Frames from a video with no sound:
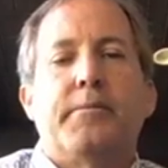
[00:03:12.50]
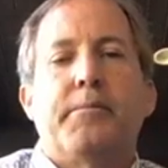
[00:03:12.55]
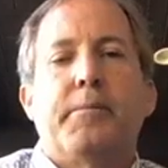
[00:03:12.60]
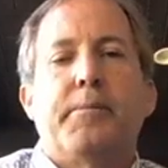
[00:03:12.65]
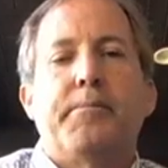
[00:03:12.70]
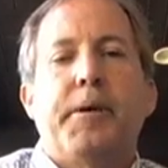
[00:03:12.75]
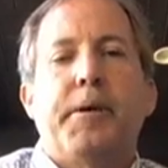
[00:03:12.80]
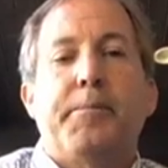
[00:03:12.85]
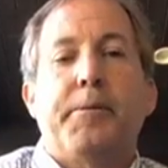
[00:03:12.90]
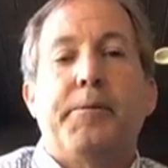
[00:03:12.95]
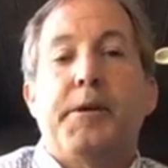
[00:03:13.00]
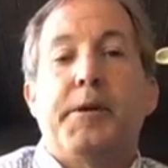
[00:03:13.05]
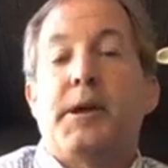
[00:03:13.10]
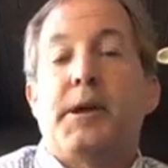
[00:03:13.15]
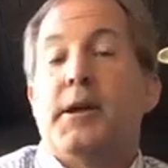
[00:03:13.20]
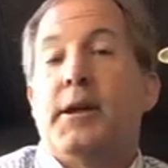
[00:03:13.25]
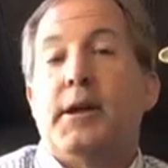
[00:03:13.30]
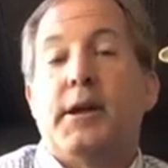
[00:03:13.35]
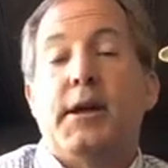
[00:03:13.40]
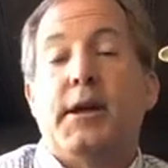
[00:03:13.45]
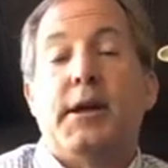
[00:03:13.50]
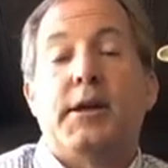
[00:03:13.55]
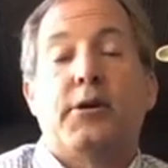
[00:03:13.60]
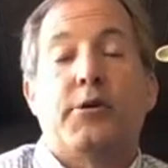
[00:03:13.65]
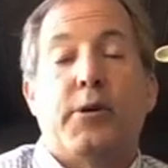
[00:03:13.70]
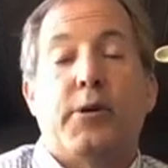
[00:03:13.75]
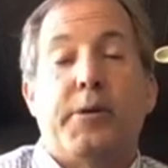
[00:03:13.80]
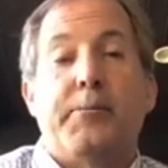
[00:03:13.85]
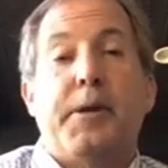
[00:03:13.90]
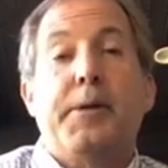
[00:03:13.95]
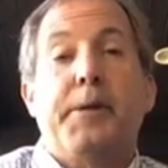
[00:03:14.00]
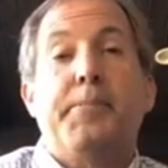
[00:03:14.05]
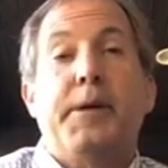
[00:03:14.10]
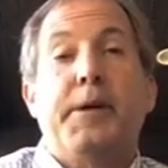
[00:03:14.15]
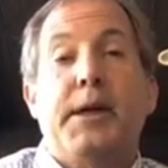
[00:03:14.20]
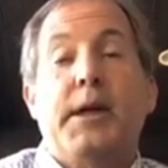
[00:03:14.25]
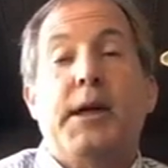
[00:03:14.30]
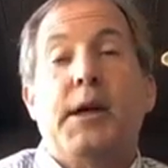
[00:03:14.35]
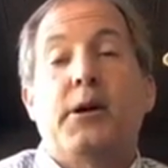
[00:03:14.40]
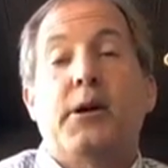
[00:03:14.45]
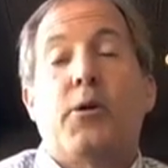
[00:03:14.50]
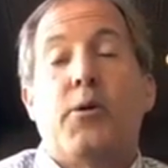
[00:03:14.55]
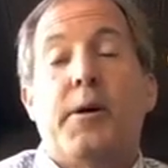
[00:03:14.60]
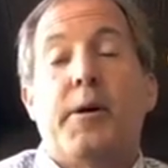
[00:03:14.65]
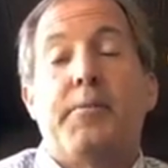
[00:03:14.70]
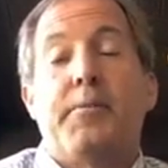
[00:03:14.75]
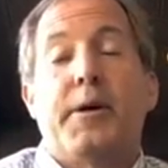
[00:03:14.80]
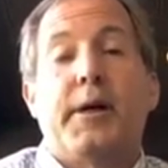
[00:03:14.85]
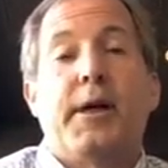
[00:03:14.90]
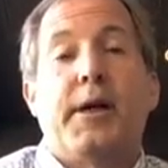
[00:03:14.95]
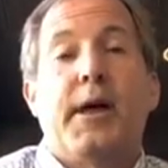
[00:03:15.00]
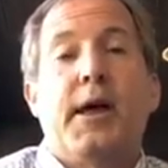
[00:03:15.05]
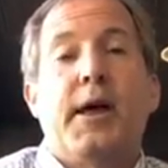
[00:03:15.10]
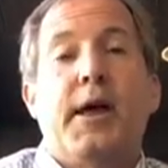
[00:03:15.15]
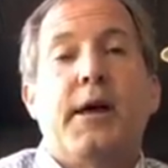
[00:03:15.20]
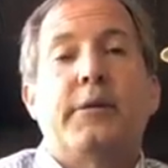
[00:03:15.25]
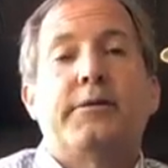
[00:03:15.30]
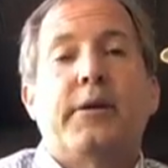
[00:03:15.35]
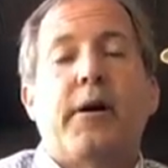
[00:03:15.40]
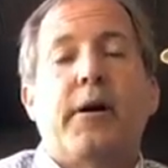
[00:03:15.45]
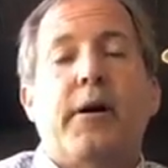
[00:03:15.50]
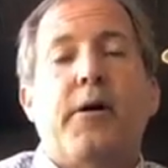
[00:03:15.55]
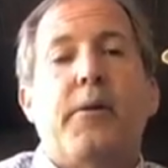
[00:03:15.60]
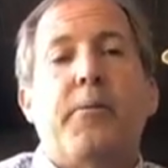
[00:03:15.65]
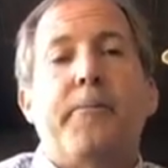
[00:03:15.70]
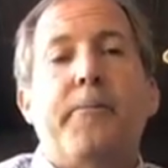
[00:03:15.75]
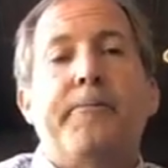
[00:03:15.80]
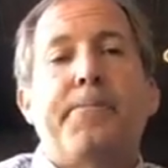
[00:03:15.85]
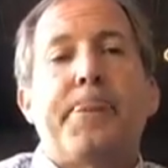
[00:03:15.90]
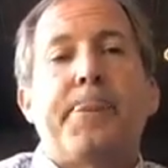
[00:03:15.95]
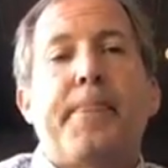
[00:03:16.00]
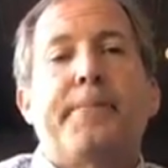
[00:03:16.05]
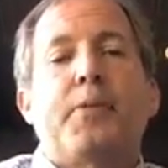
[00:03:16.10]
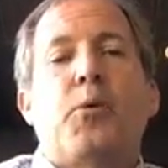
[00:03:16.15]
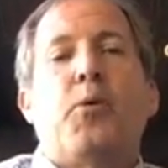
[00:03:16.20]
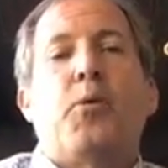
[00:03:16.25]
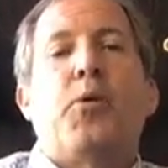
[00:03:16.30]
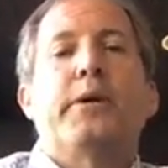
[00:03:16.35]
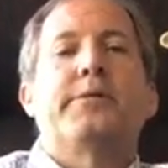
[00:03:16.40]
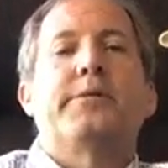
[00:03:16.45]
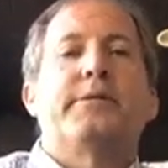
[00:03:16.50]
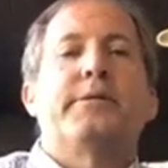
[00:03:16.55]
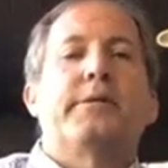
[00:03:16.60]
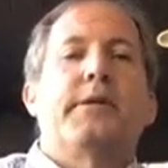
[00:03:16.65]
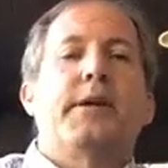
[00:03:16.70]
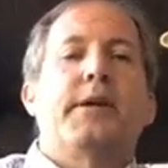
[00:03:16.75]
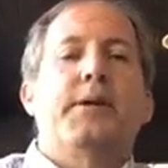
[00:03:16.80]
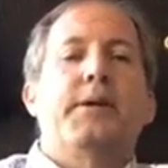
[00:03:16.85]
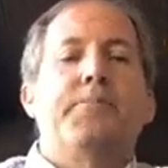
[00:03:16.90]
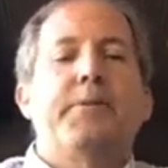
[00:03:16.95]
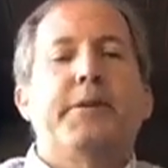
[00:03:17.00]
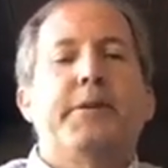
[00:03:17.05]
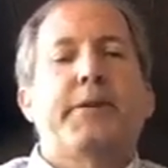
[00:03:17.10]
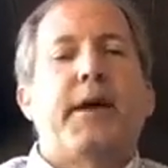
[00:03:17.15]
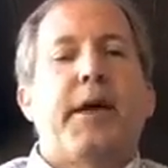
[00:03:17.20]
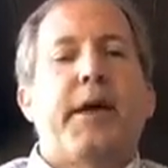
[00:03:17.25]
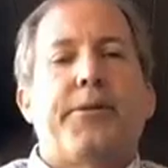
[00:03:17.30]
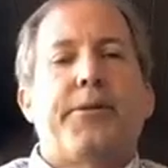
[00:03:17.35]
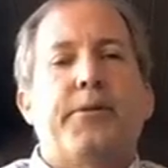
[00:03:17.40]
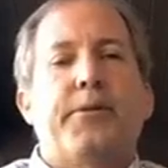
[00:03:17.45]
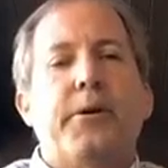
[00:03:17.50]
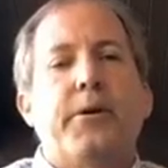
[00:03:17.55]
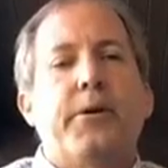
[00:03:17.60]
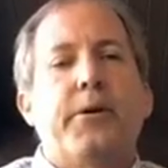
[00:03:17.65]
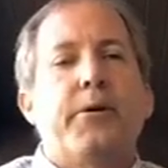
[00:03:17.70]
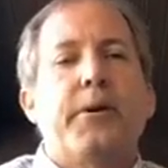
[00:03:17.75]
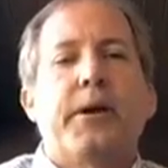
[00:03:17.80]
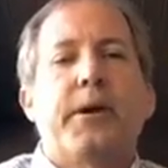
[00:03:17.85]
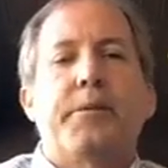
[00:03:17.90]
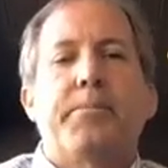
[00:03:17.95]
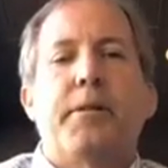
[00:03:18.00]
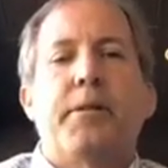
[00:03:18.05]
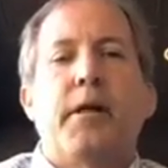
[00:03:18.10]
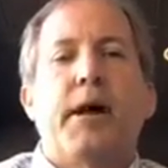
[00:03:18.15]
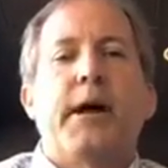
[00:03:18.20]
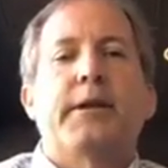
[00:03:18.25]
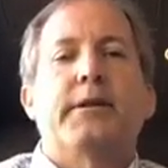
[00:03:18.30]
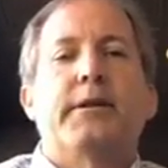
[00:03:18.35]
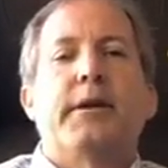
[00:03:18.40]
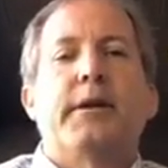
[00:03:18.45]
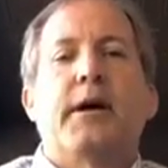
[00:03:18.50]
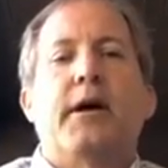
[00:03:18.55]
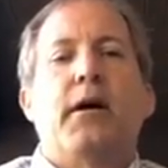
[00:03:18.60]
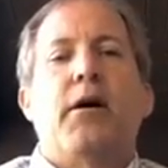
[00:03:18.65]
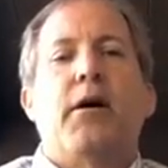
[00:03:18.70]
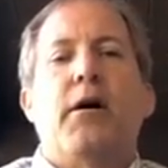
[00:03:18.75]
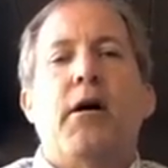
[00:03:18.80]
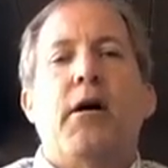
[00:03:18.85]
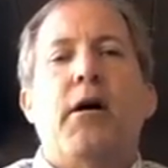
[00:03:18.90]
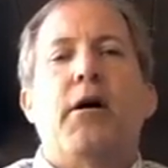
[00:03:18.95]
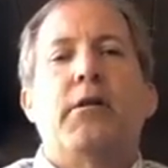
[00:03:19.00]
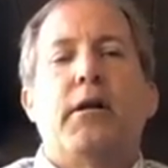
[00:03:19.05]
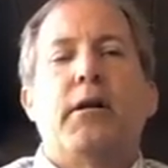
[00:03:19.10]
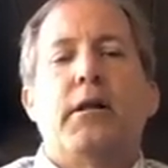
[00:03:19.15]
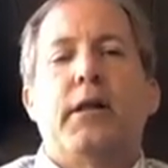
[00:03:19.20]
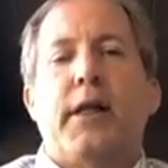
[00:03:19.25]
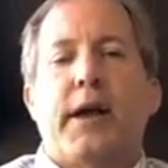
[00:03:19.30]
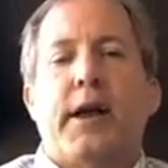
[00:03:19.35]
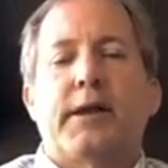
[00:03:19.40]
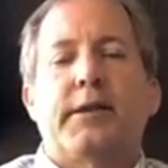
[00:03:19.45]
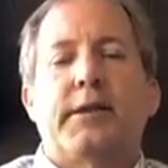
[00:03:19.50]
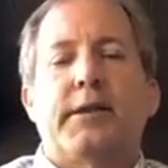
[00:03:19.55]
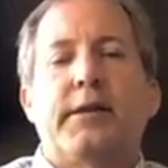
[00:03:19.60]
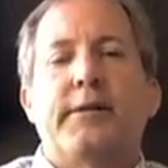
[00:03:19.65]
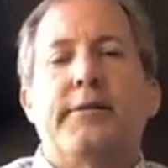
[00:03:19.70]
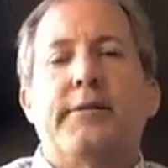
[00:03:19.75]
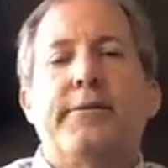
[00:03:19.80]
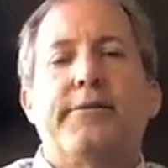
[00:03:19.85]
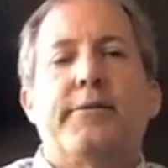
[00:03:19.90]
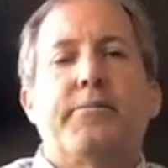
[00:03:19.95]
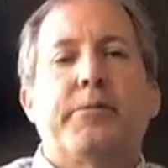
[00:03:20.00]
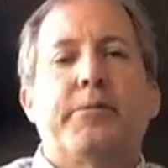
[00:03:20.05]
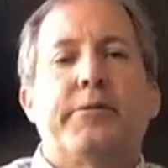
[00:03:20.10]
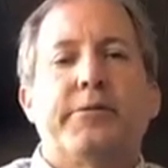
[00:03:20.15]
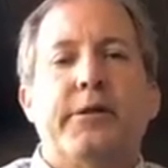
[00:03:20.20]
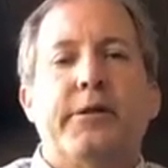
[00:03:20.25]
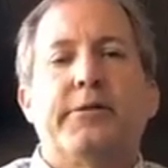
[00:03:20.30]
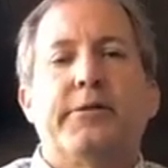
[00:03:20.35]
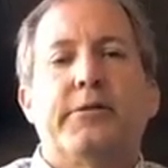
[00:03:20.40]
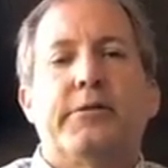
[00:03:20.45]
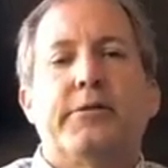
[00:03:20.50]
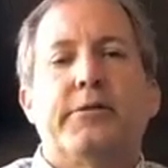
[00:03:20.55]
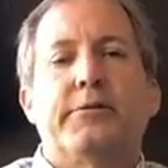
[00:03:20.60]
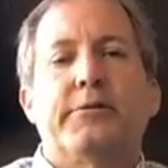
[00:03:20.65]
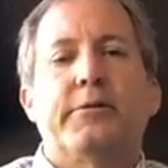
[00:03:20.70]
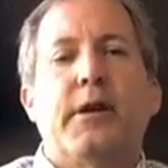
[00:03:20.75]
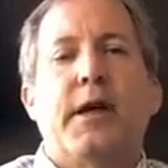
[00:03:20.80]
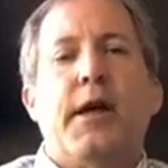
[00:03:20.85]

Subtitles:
PPE equipment. So once he put that through, it applied to all elective procedures.